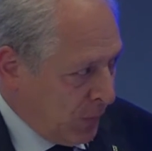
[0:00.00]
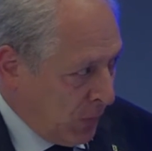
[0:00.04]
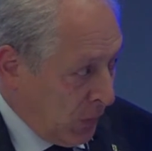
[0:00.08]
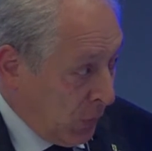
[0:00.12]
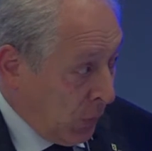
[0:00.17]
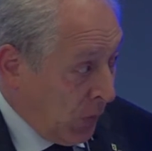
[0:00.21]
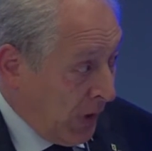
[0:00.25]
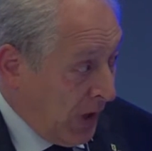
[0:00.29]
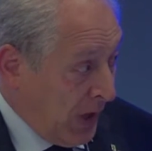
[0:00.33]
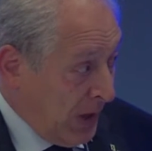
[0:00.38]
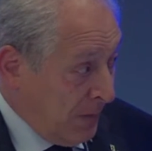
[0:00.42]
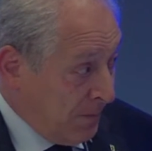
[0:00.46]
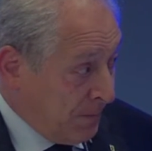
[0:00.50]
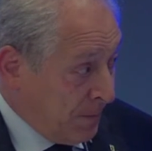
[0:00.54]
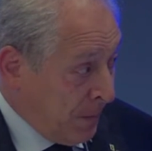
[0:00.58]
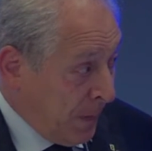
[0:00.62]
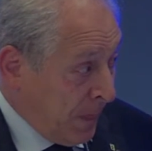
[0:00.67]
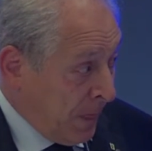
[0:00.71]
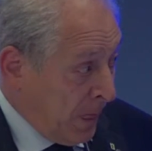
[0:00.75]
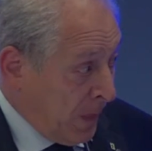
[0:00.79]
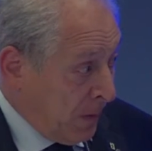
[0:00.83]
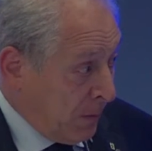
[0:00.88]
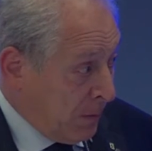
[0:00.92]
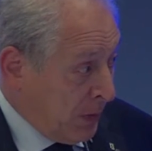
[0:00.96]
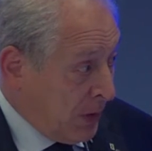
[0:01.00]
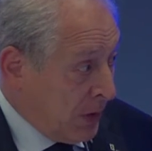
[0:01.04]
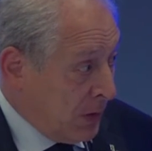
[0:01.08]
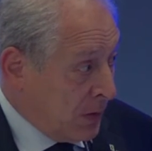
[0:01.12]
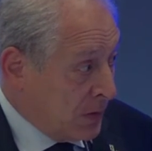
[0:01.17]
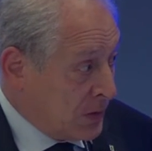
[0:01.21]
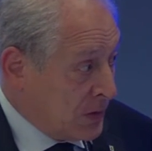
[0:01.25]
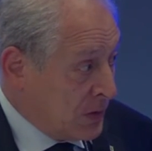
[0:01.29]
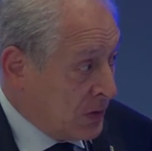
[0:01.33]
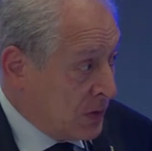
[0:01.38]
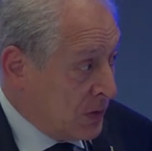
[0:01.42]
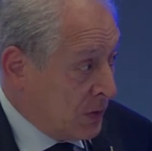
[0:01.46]
okay,
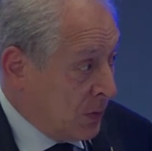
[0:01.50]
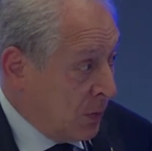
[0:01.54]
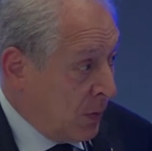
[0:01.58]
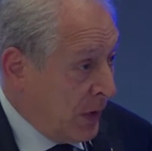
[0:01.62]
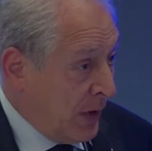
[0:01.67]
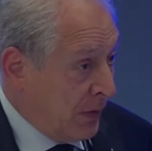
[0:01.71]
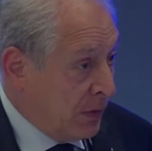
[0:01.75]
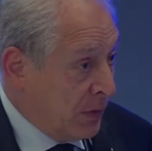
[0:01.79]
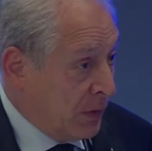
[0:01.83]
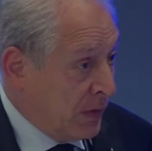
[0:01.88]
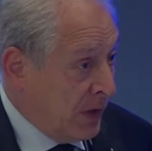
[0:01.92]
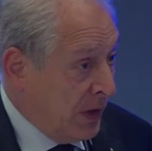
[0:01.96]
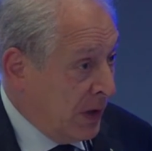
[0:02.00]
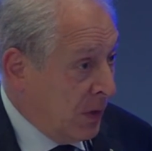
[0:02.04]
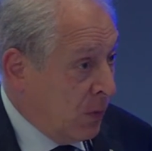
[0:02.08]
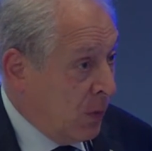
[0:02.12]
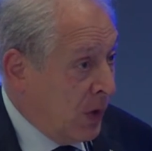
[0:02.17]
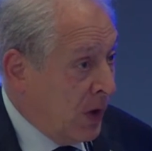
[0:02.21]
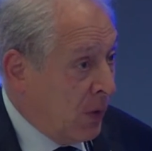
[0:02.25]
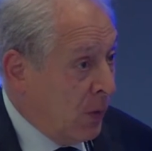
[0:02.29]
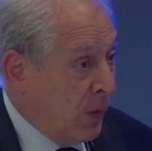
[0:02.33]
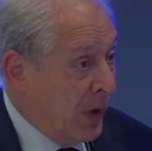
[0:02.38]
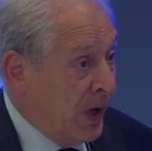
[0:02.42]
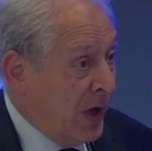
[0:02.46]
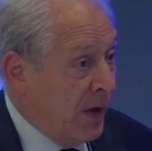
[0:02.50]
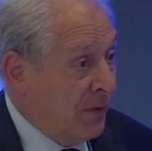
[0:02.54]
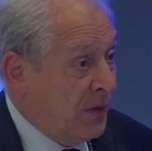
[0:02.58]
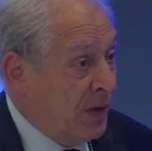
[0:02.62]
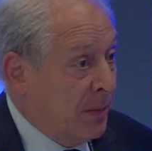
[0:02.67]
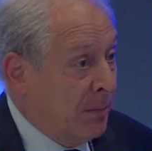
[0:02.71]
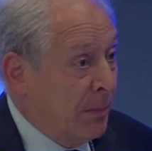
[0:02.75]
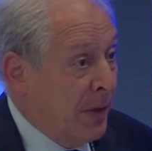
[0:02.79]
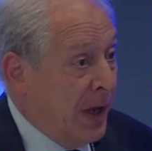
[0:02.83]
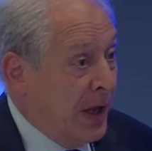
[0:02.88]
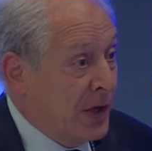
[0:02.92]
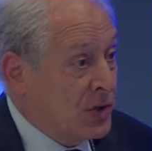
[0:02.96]
because we have to think where we have the
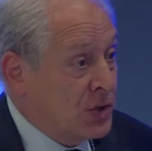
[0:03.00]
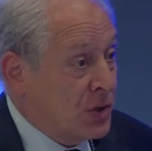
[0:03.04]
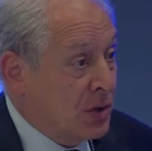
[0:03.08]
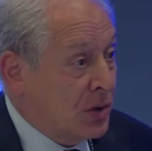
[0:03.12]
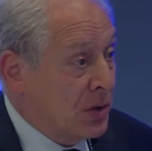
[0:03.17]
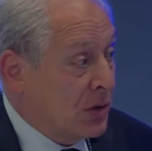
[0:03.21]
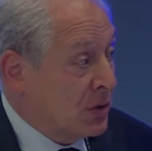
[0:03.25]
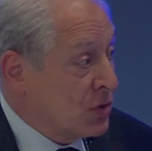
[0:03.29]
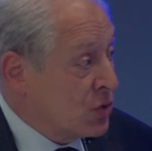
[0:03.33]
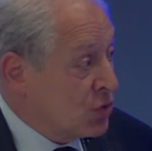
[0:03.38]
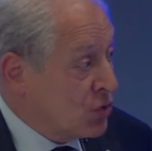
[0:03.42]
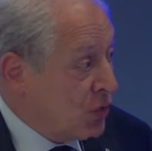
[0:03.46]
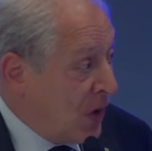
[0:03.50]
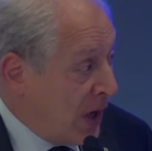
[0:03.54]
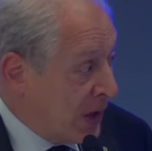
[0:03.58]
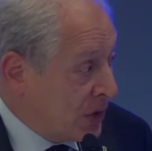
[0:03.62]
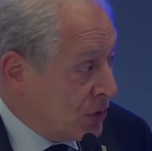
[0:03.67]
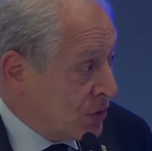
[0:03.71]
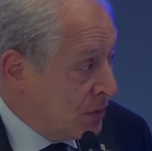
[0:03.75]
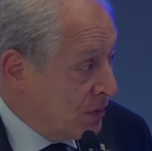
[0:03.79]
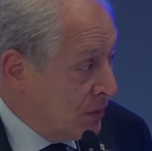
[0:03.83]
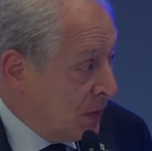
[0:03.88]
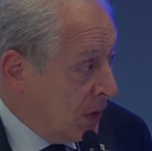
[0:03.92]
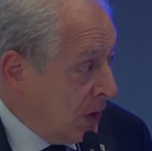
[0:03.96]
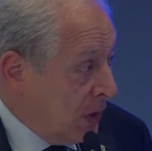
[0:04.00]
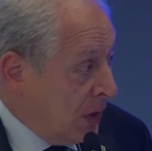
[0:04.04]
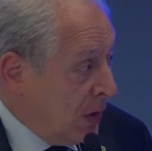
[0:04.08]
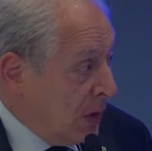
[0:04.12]
major construction,